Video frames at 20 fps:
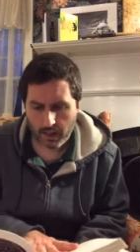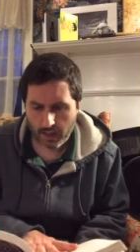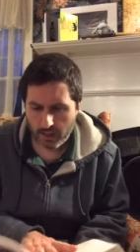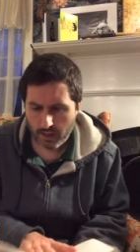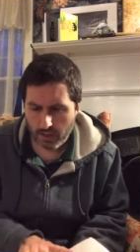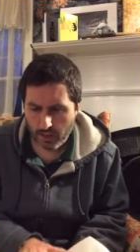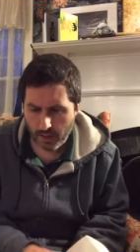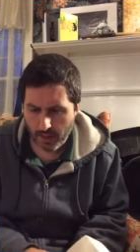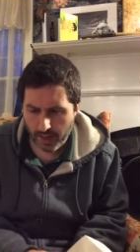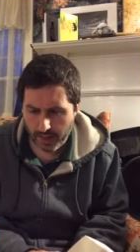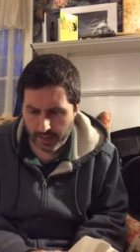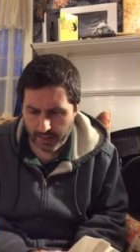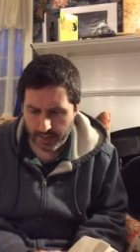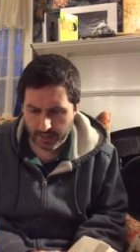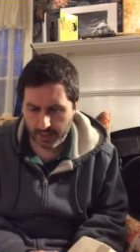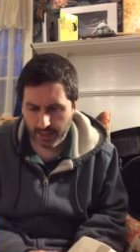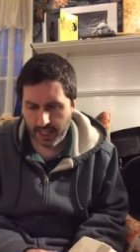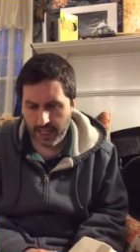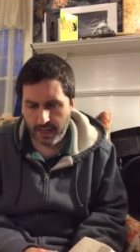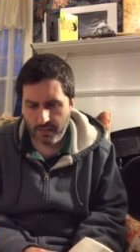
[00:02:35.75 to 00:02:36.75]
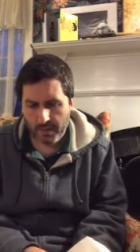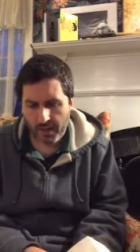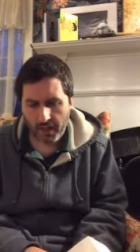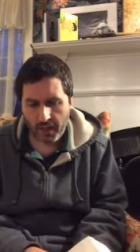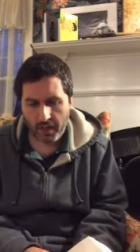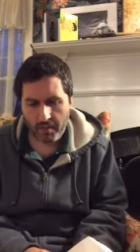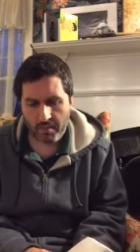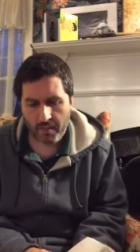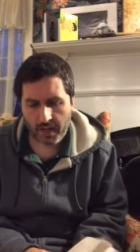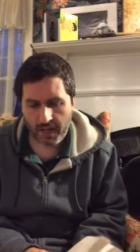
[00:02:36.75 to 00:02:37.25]
So I got an
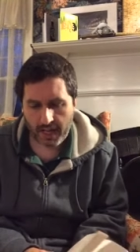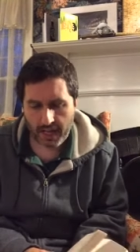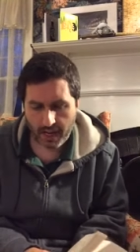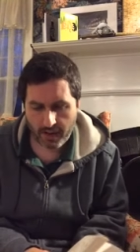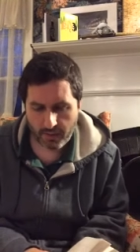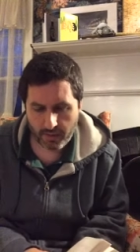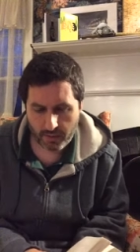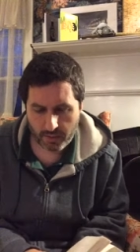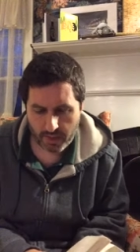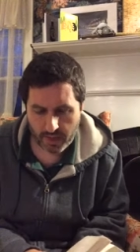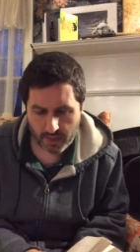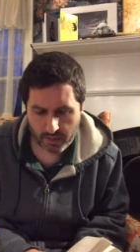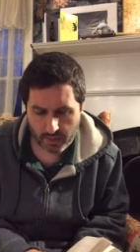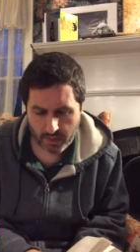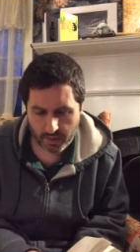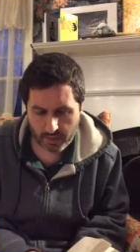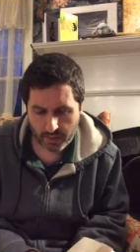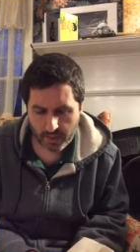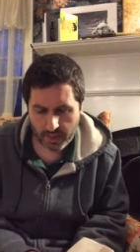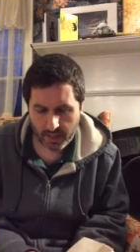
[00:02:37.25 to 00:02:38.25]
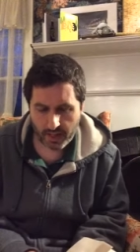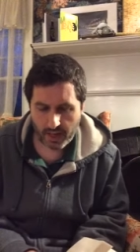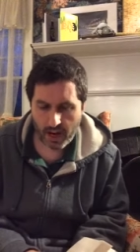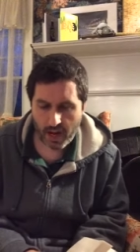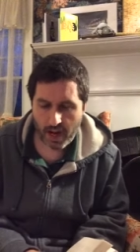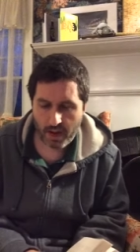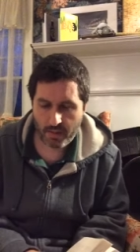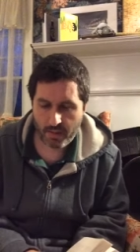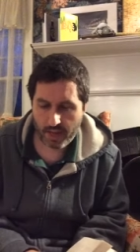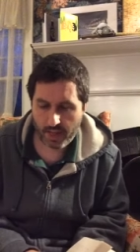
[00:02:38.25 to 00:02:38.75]
email on Monday from someone with a
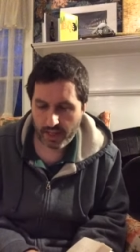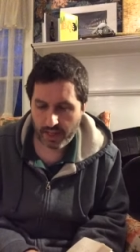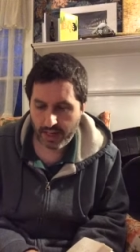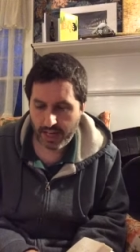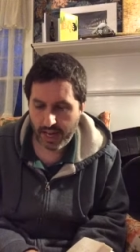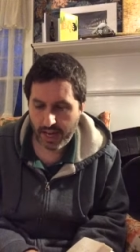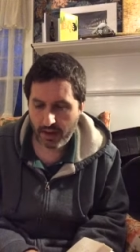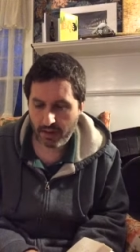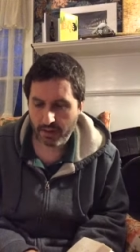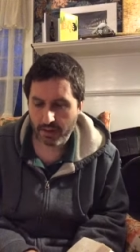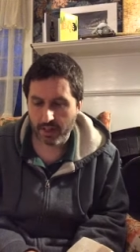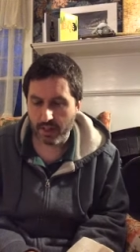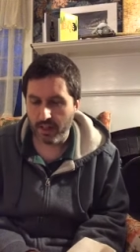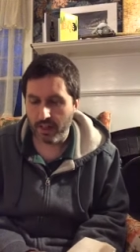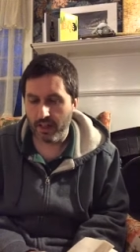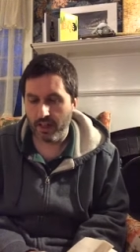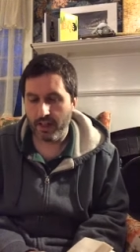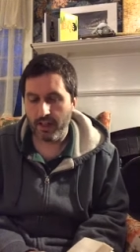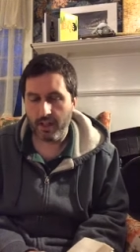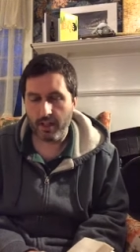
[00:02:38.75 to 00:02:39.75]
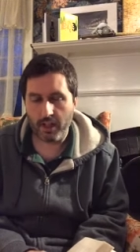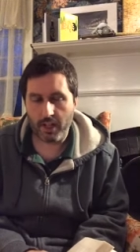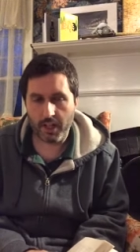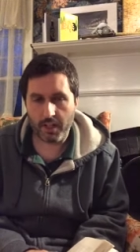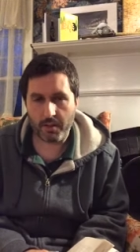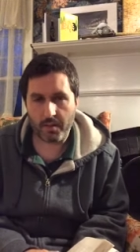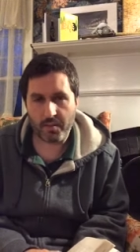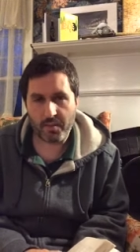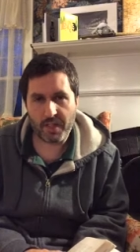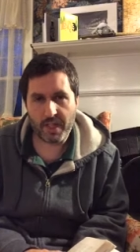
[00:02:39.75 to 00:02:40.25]
Hotmail account
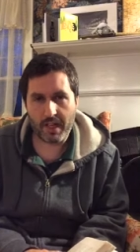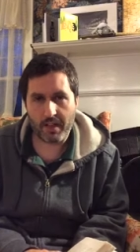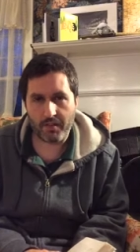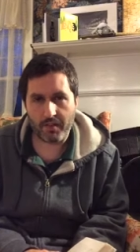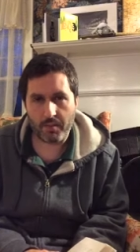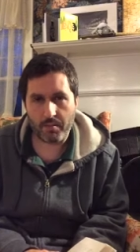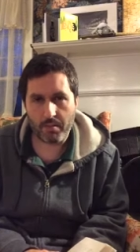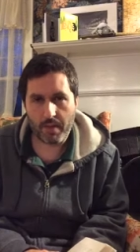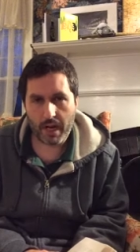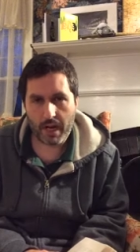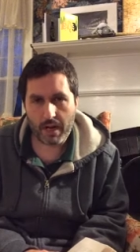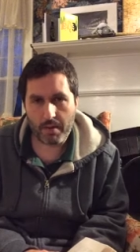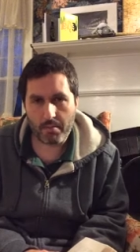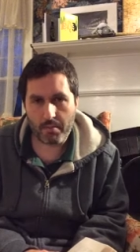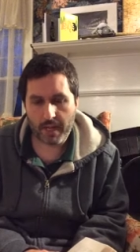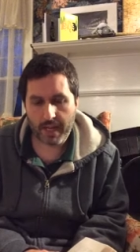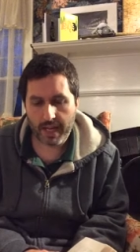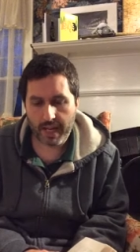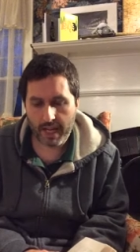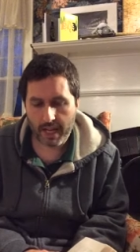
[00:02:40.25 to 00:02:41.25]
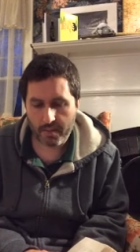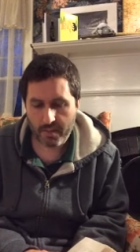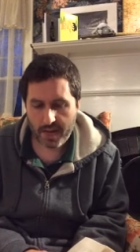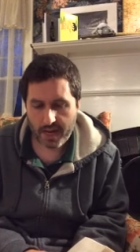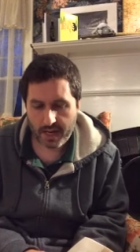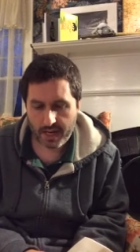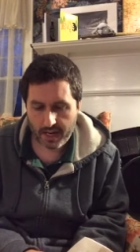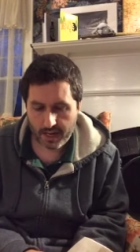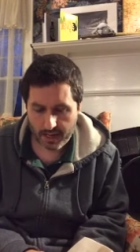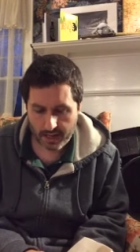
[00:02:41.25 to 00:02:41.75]
calling themselves Bob
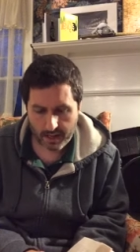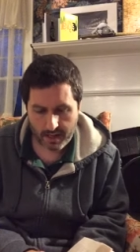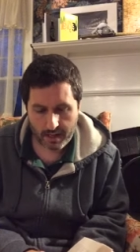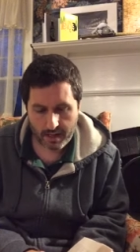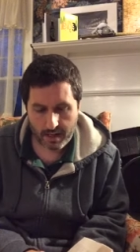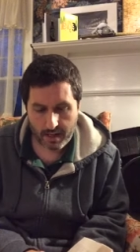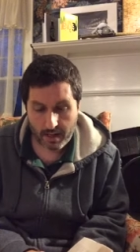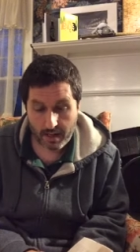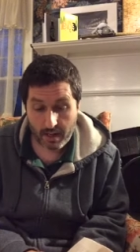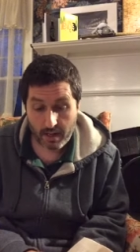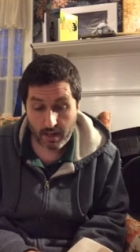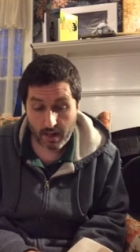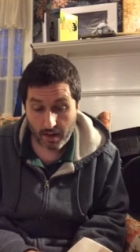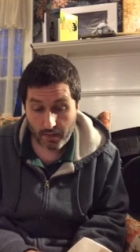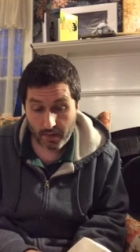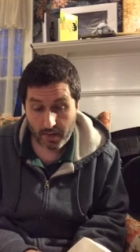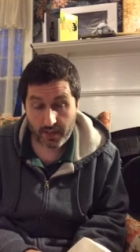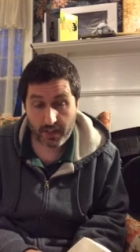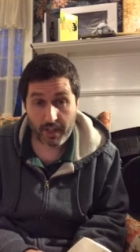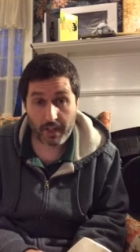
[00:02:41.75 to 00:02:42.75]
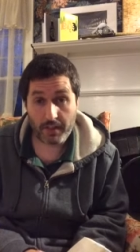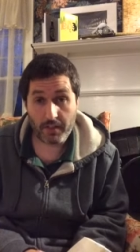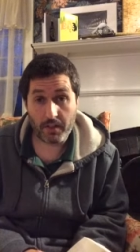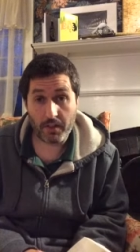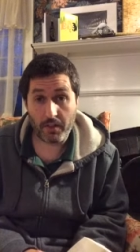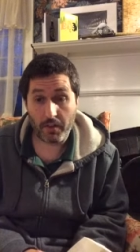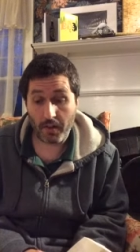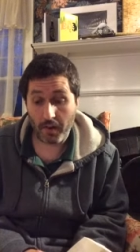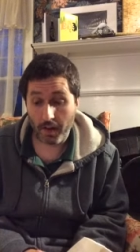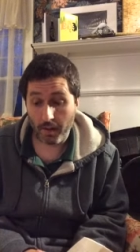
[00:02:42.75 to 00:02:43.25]
McCammon, obviously a
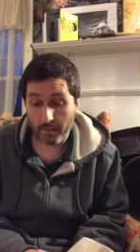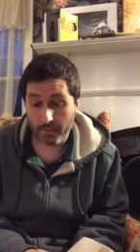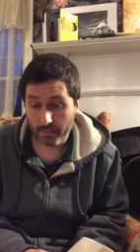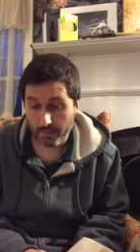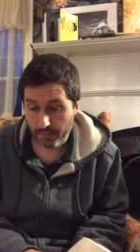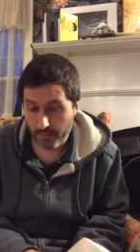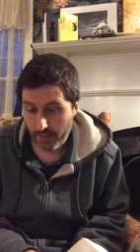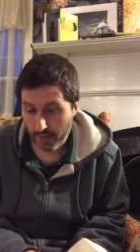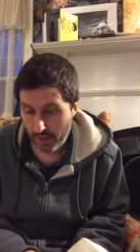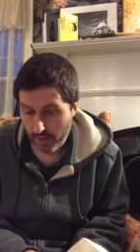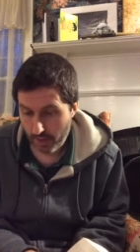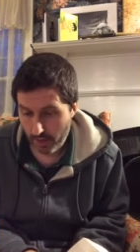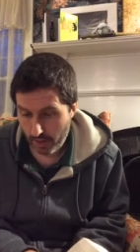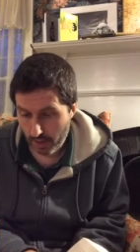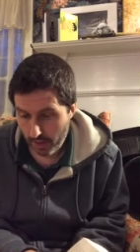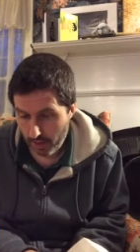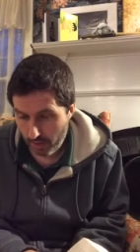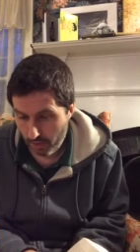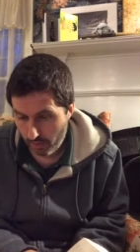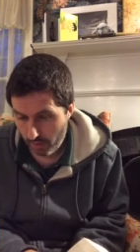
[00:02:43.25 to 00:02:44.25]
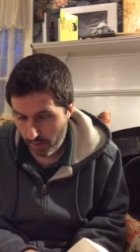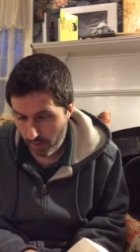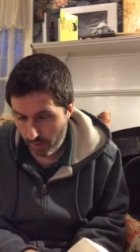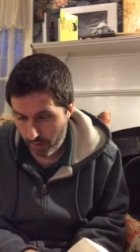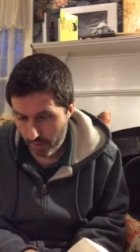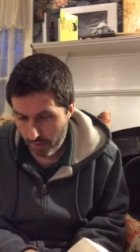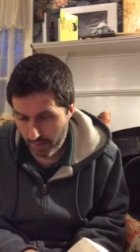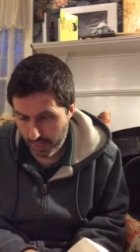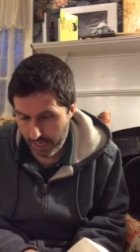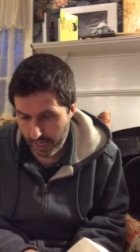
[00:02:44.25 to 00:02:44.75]
pseudonym.
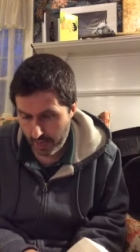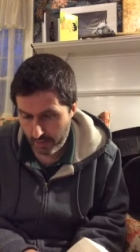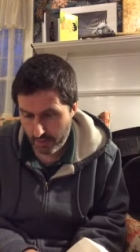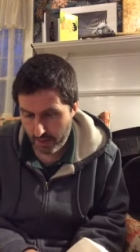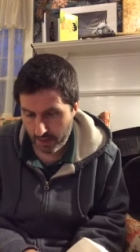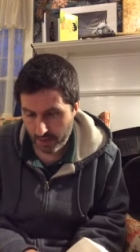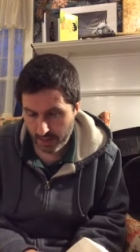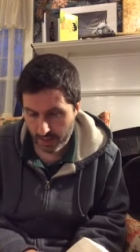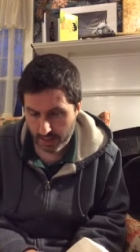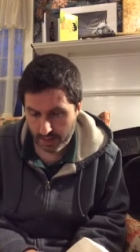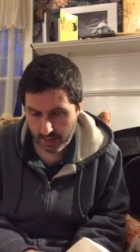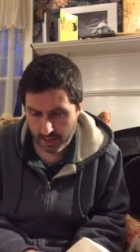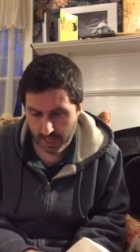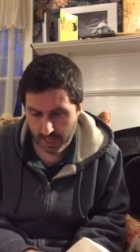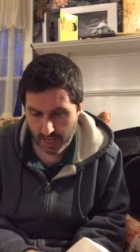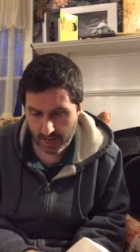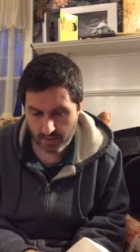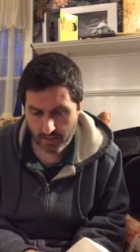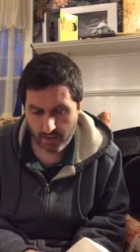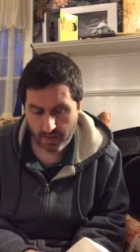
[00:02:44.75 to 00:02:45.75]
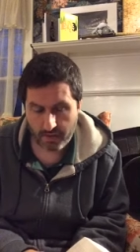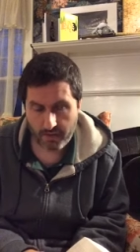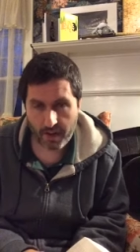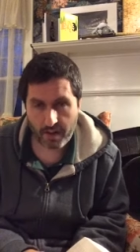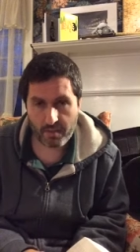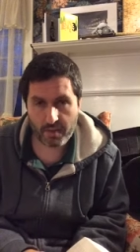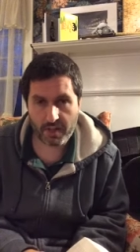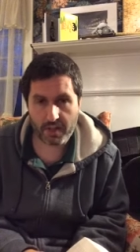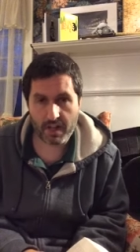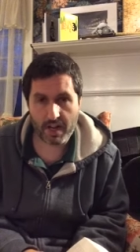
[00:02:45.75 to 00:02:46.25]
Robert McCammon is the name of a
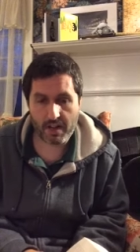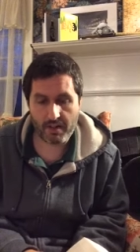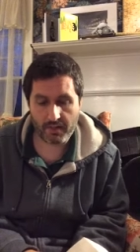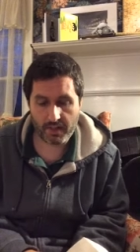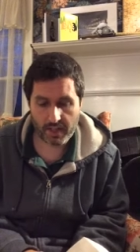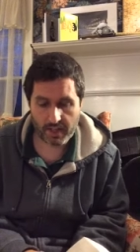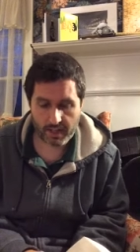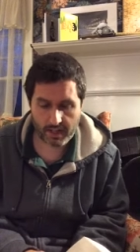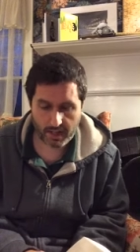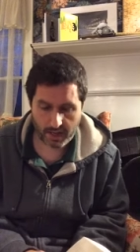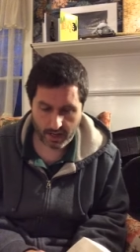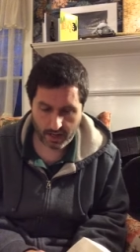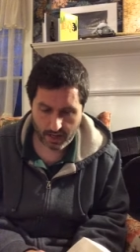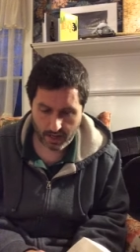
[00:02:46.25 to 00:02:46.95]
famous novelist.